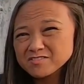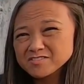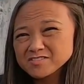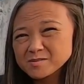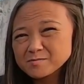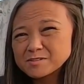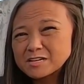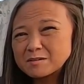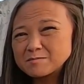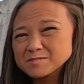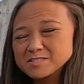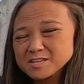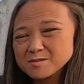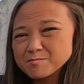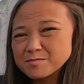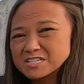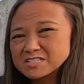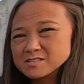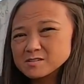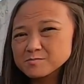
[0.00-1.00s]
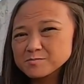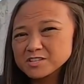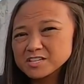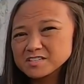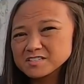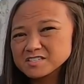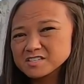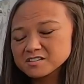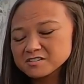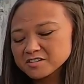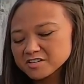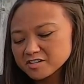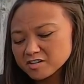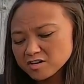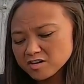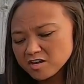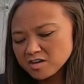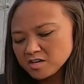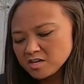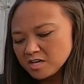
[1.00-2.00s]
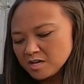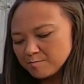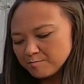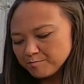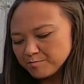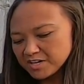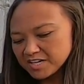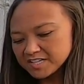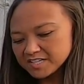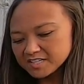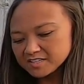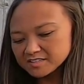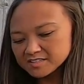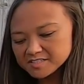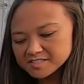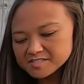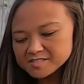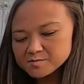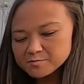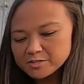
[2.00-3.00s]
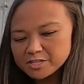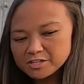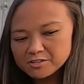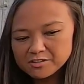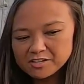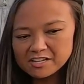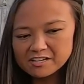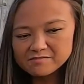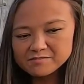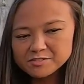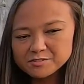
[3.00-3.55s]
Sometimes they mess up the interior, but at least we don't have